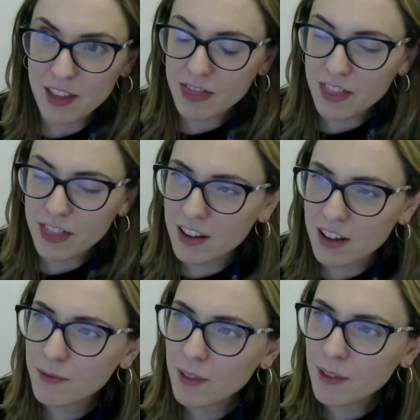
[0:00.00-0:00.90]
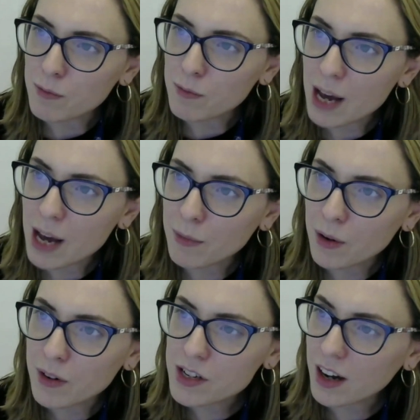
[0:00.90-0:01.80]
the Shad
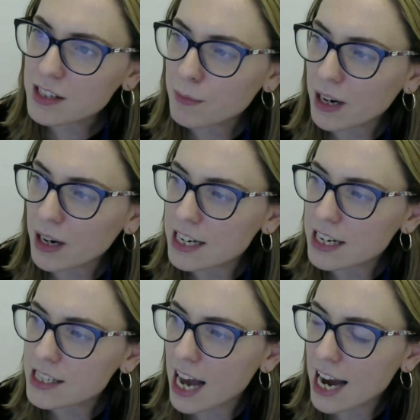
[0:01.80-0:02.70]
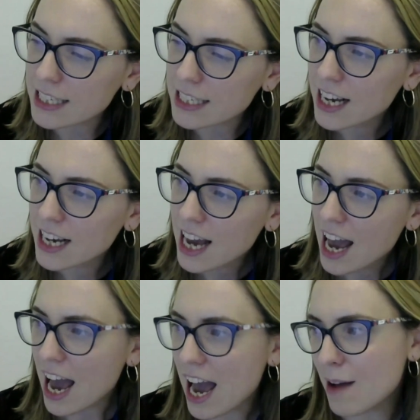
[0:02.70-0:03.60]
Morona talks about it as
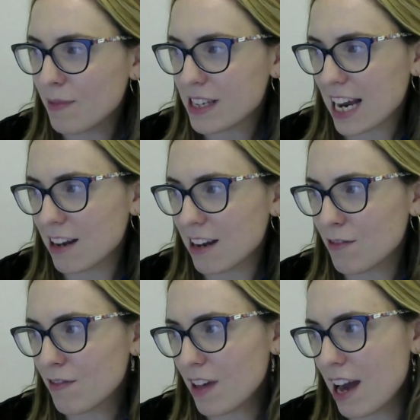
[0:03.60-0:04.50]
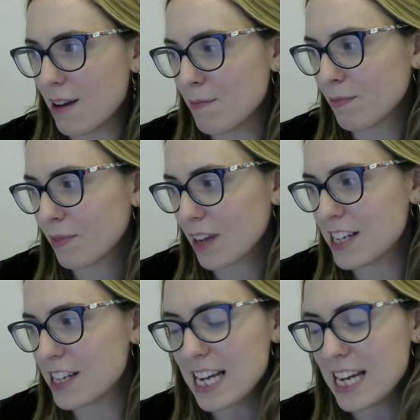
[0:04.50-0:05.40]
this kind of
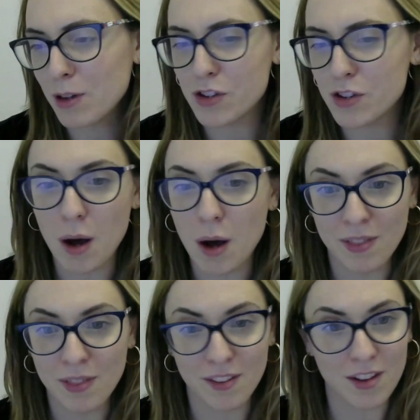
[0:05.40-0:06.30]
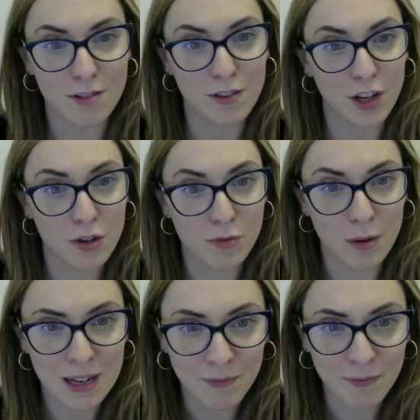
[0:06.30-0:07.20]
stable job and the love of a good
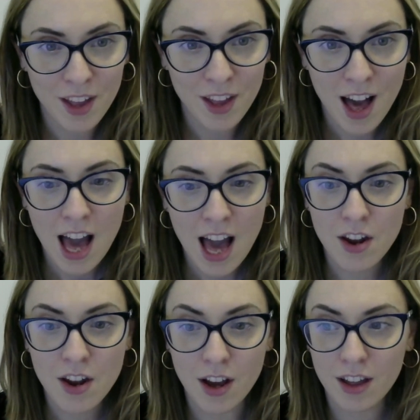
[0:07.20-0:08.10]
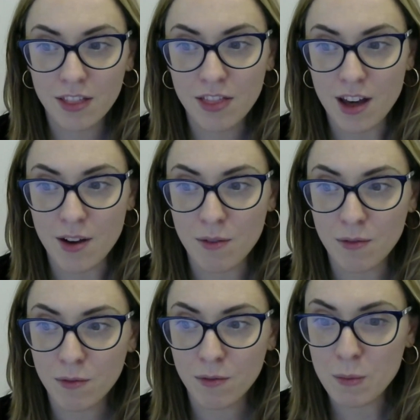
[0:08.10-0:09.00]
woman. Now,
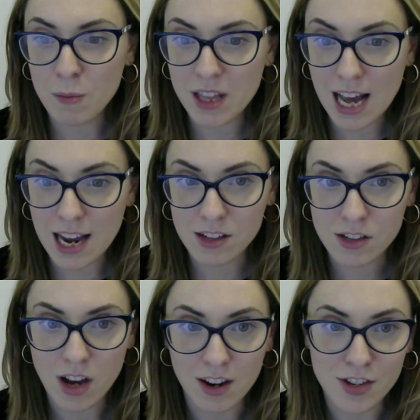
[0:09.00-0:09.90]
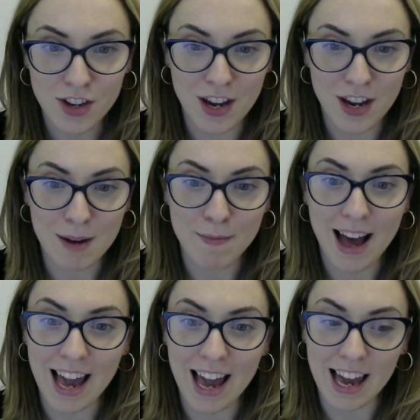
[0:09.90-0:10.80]
the woman that I talked to in
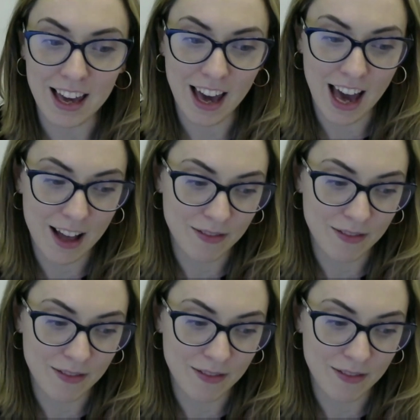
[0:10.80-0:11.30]
my